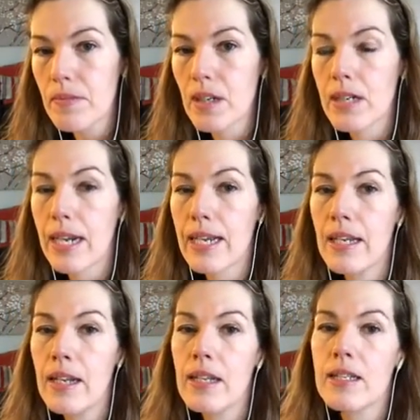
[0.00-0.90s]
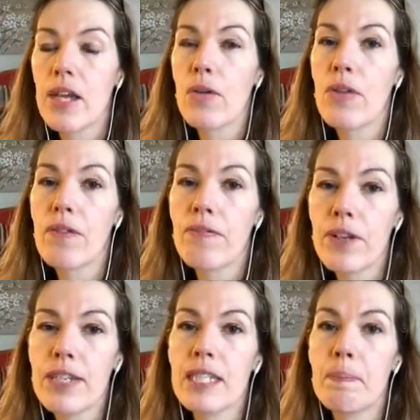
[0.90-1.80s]
Okay, so the
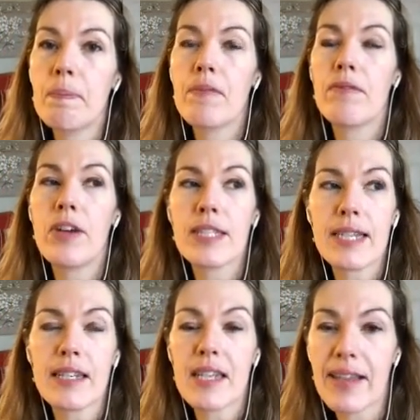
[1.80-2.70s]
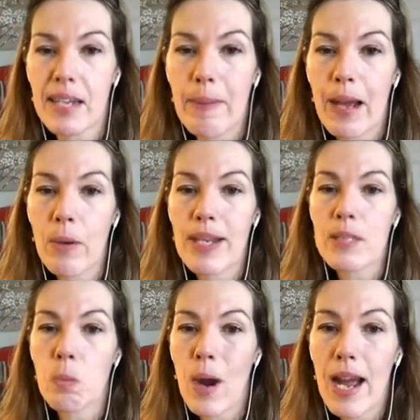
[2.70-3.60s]
first thing to think about is
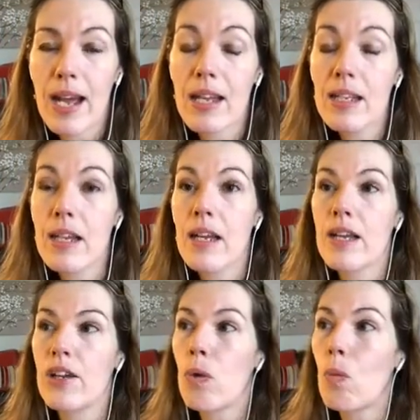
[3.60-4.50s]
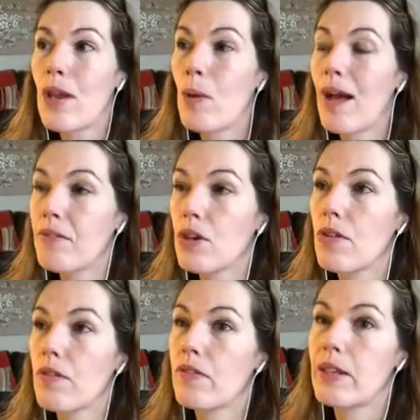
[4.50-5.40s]
where you have
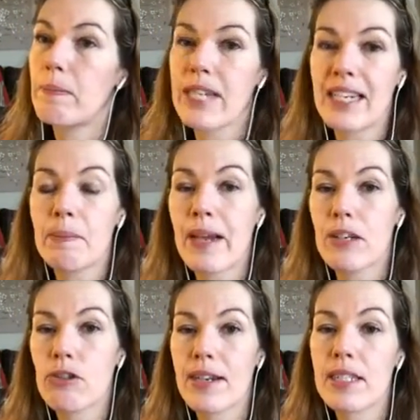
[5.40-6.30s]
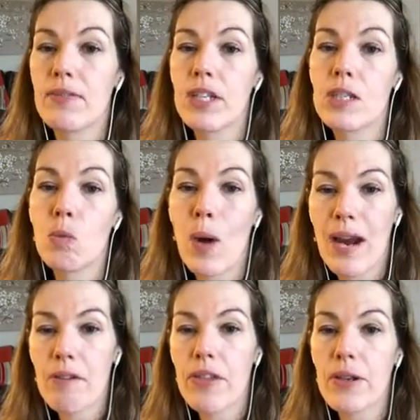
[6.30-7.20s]
got the data being transferred,
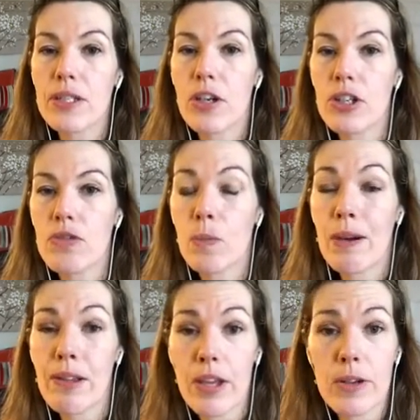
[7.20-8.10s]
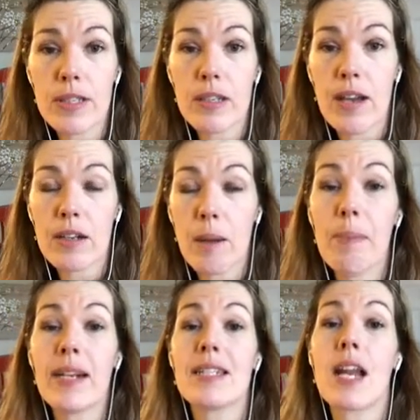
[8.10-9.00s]
where are those
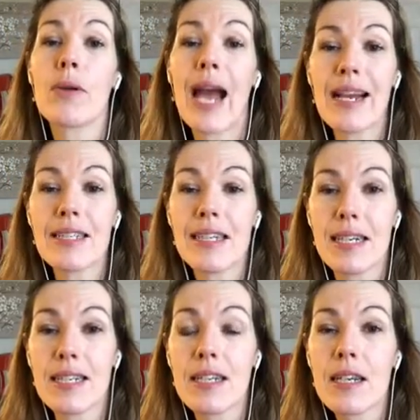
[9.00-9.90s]
companies located,